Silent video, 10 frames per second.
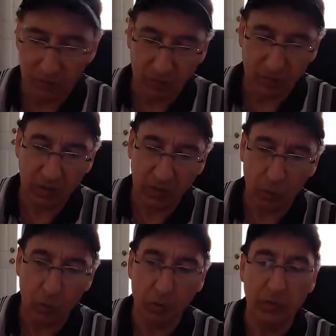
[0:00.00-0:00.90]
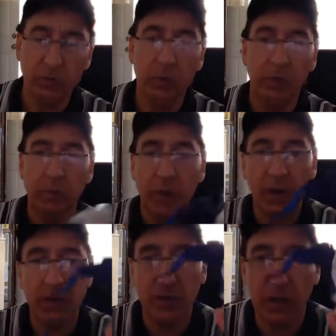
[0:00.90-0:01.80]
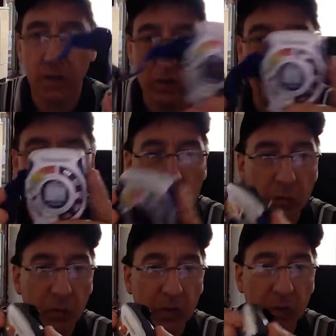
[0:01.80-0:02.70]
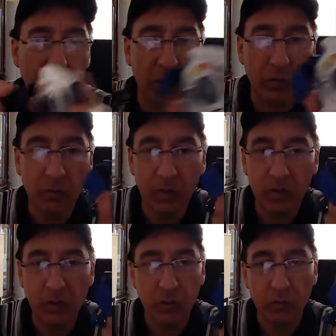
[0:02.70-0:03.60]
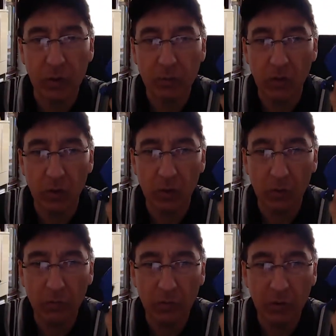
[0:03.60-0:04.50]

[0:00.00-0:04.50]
well, like Walkmans, but Panasonic with them here. I guess you strap them to your arm.